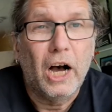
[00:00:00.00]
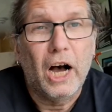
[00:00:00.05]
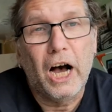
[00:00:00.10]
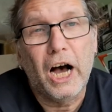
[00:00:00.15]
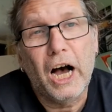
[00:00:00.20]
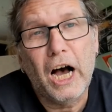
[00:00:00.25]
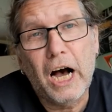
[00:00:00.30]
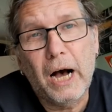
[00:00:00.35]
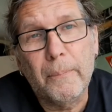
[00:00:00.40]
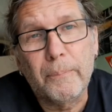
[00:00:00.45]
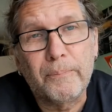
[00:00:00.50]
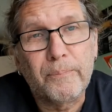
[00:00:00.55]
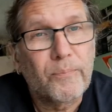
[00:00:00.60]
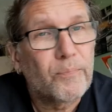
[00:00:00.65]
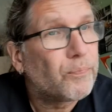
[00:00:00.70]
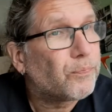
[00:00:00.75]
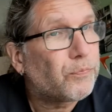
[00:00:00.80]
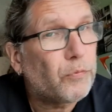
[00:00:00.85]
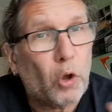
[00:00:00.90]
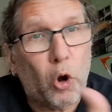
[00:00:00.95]
or
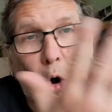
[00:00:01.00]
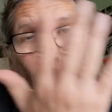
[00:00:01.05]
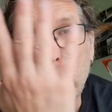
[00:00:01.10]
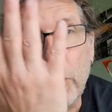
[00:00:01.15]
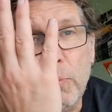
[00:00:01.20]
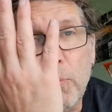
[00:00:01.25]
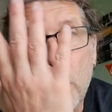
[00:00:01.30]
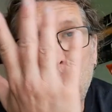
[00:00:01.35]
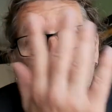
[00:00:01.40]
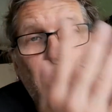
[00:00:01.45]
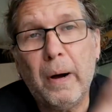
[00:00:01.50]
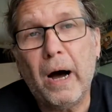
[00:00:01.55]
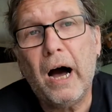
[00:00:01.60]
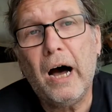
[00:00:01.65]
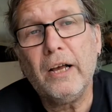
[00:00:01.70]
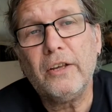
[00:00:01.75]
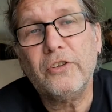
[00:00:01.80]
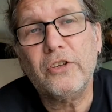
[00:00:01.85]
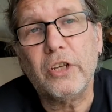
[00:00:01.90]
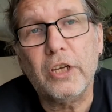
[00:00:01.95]
you walk
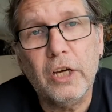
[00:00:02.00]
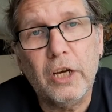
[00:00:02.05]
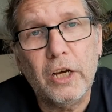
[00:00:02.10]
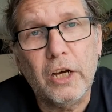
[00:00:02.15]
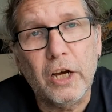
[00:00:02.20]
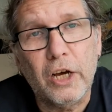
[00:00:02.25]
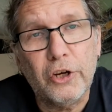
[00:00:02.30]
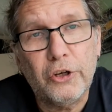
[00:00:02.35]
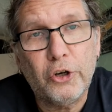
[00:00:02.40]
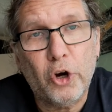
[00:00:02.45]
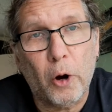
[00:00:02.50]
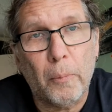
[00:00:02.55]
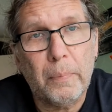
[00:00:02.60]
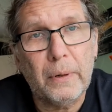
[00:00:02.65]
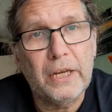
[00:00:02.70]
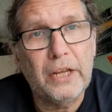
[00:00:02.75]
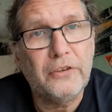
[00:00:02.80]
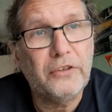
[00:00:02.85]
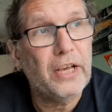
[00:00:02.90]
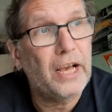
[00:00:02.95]
past a shop
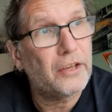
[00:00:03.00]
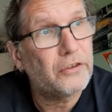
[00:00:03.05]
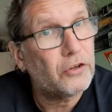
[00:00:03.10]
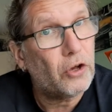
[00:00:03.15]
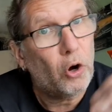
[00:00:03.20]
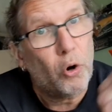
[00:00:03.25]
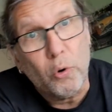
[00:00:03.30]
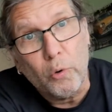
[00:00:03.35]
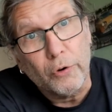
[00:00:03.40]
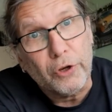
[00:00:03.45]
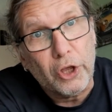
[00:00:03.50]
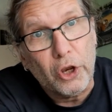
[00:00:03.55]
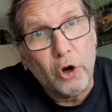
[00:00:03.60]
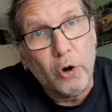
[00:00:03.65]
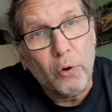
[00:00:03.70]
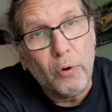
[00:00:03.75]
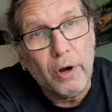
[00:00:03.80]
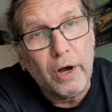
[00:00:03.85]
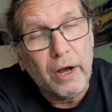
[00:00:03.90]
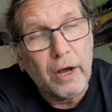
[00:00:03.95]
and it says,
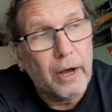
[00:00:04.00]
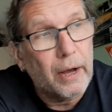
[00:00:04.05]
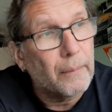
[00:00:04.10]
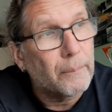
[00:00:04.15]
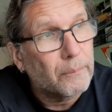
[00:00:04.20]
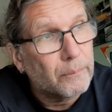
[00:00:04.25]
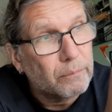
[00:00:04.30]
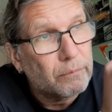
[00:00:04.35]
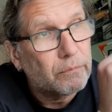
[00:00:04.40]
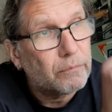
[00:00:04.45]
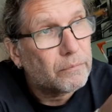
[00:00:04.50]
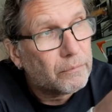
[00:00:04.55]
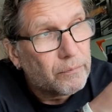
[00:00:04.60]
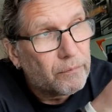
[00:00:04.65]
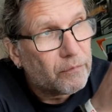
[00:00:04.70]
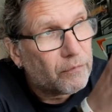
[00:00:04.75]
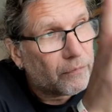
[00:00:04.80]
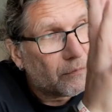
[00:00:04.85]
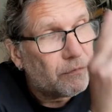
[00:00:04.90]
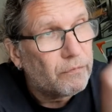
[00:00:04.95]

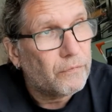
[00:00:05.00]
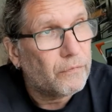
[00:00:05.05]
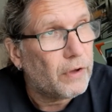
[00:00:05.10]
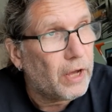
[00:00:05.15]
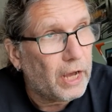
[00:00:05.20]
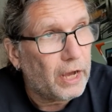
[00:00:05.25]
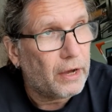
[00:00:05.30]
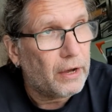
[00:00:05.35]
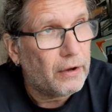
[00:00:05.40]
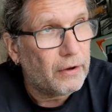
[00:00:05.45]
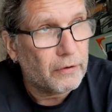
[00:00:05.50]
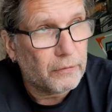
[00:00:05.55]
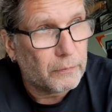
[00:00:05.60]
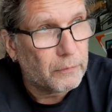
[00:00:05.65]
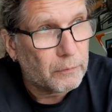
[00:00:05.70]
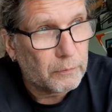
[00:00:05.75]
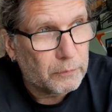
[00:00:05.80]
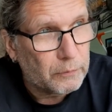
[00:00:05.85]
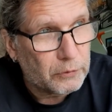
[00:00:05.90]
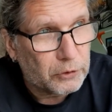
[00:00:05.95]

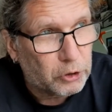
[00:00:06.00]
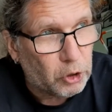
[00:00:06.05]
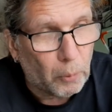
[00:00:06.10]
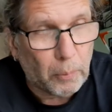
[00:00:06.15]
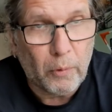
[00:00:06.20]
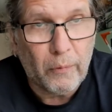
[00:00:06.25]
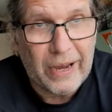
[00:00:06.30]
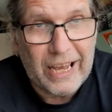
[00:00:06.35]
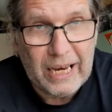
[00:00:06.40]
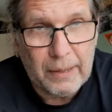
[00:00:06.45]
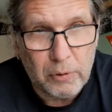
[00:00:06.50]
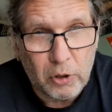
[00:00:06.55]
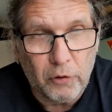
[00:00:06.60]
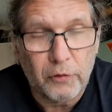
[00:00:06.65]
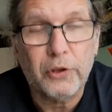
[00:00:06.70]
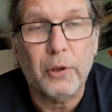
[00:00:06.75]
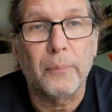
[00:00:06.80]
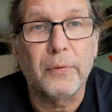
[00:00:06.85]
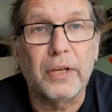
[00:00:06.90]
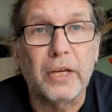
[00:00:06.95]
job available
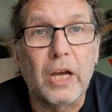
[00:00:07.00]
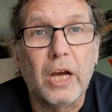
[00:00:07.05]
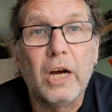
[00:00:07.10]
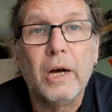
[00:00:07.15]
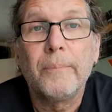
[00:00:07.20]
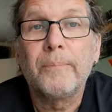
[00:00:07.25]
or something,